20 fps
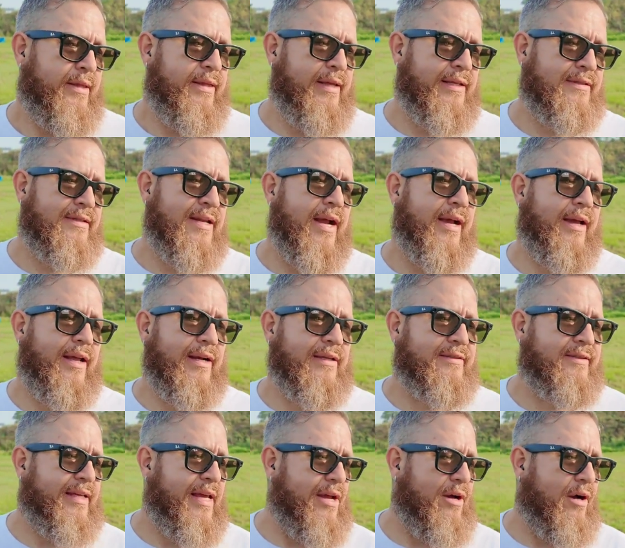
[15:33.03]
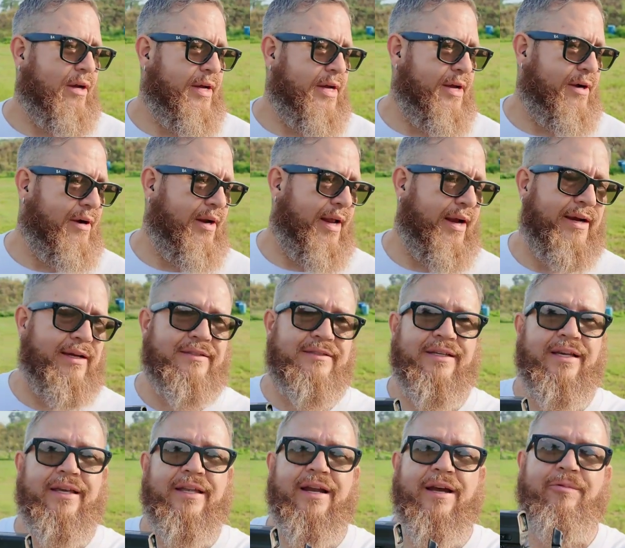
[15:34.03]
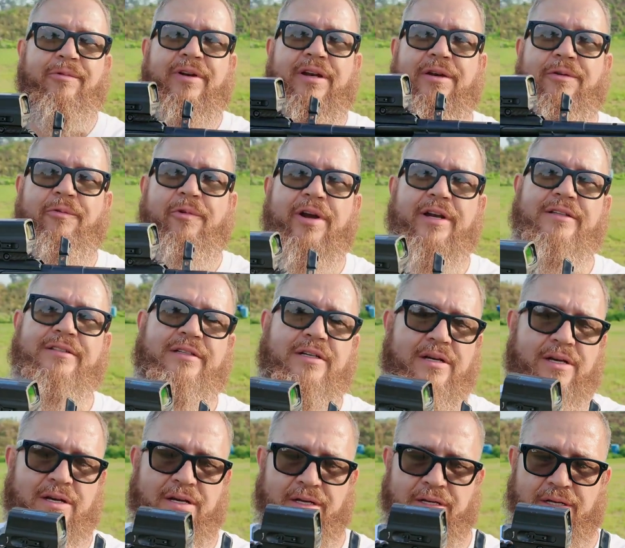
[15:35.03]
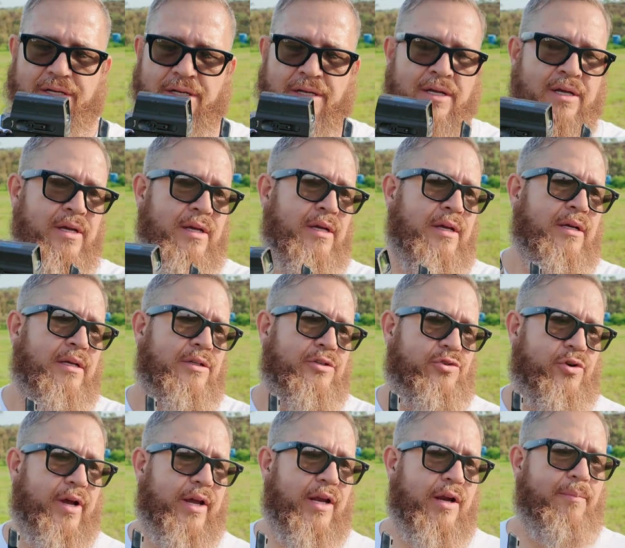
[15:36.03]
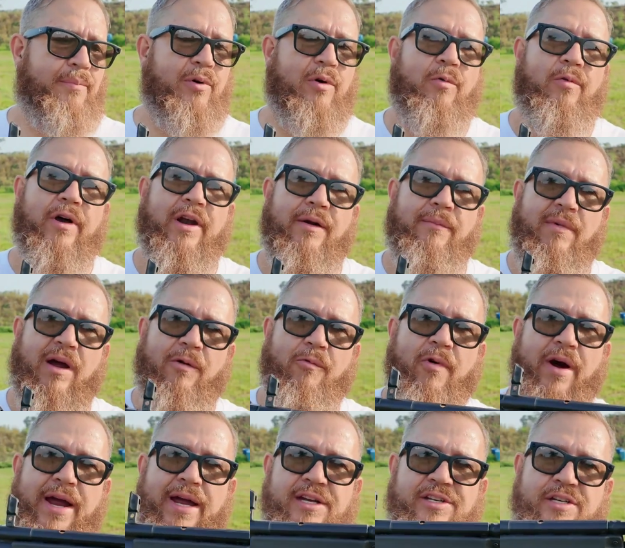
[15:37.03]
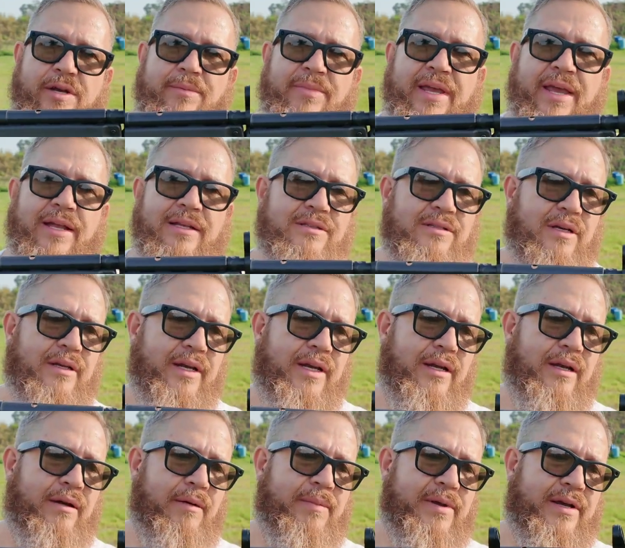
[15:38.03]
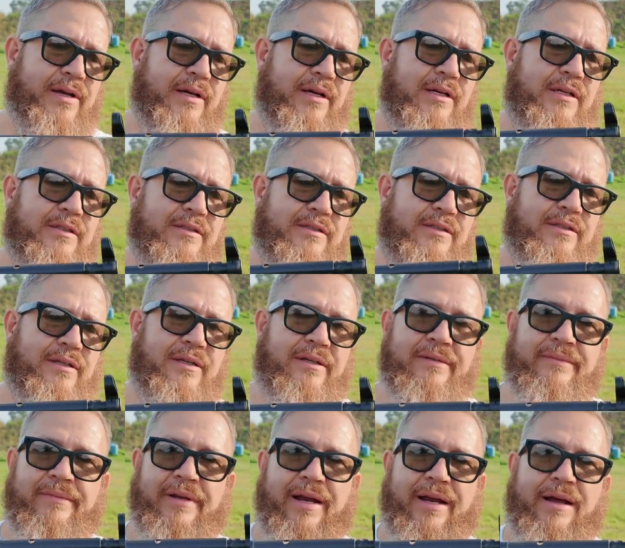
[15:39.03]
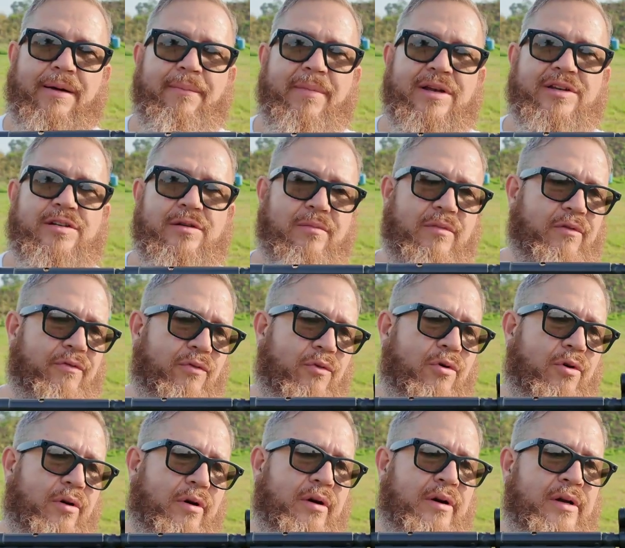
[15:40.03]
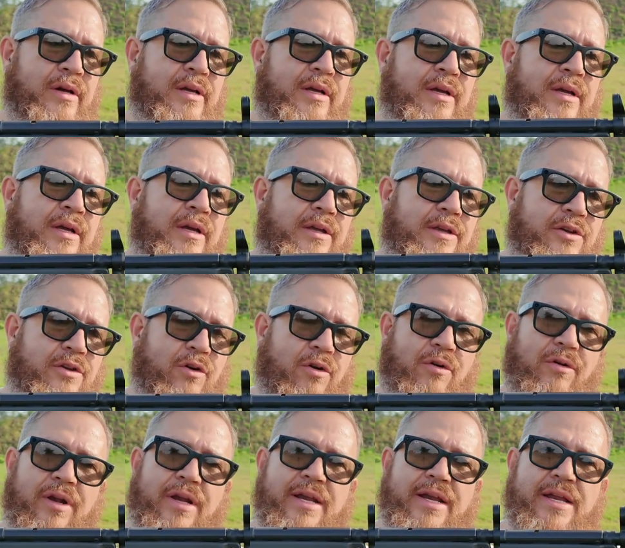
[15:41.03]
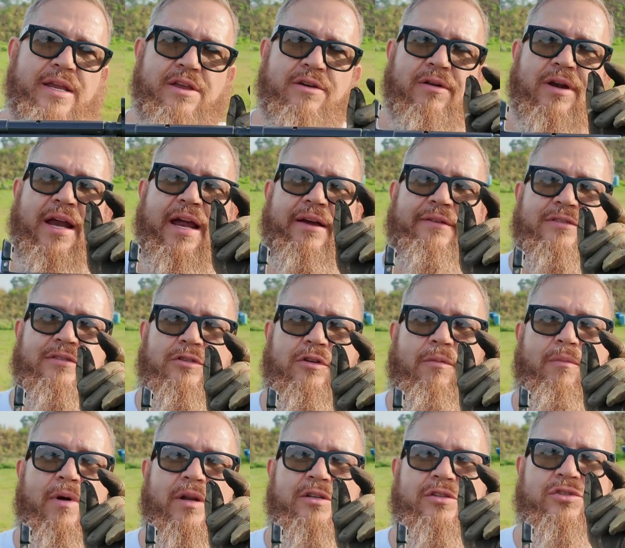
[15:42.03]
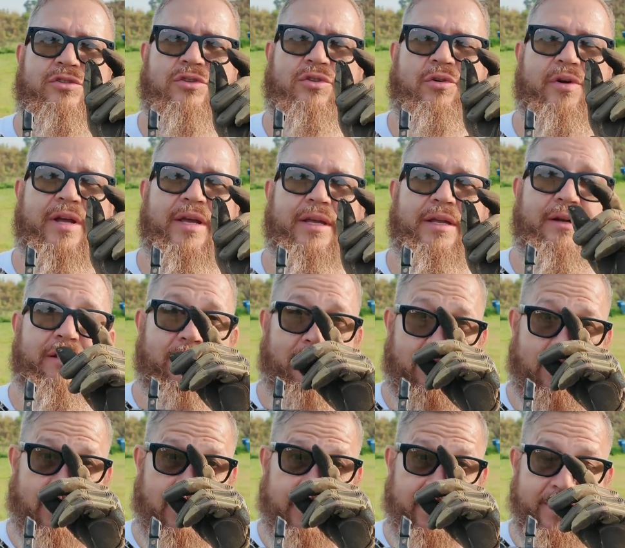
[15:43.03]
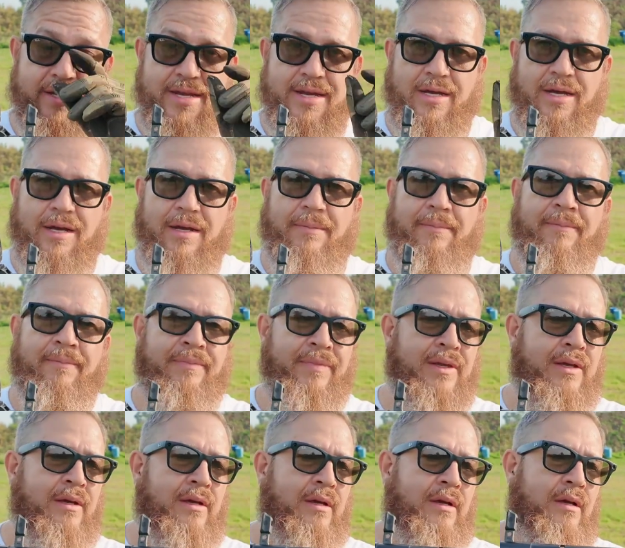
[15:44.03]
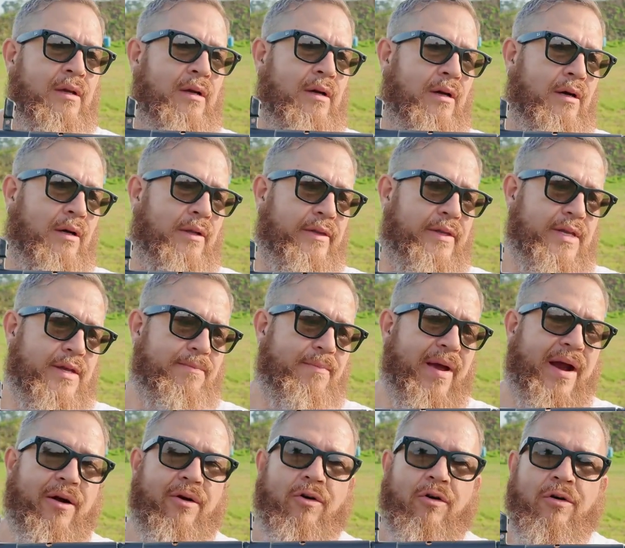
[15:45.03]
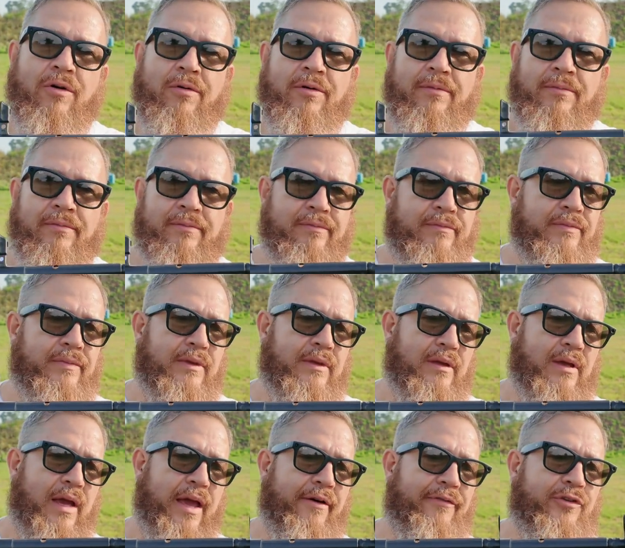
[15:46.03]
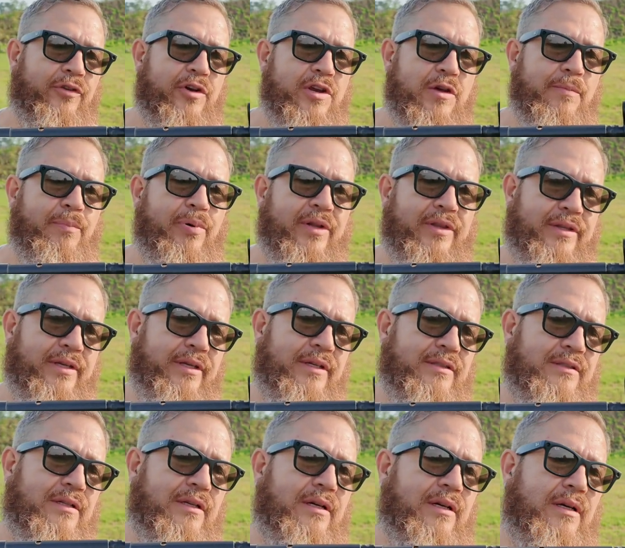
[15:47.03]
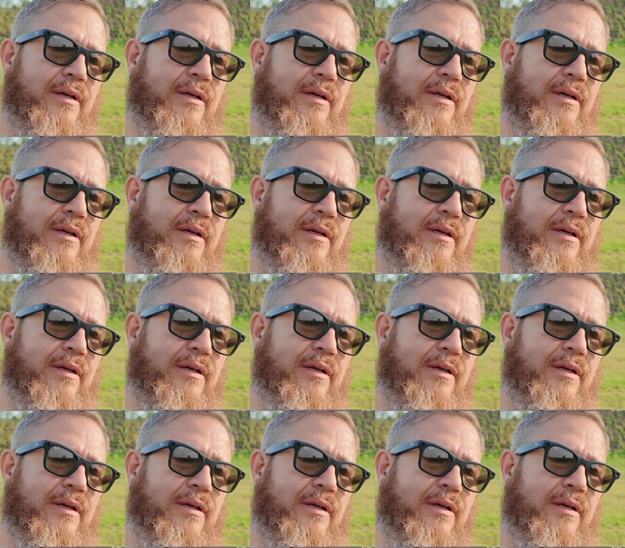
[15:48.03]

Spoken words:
That's not gonna stay on here. Like I said, I wouldn't risk trying to put one of my YHM cans on it because, like I mentioned before, you only have so much thread on the barrel after you put this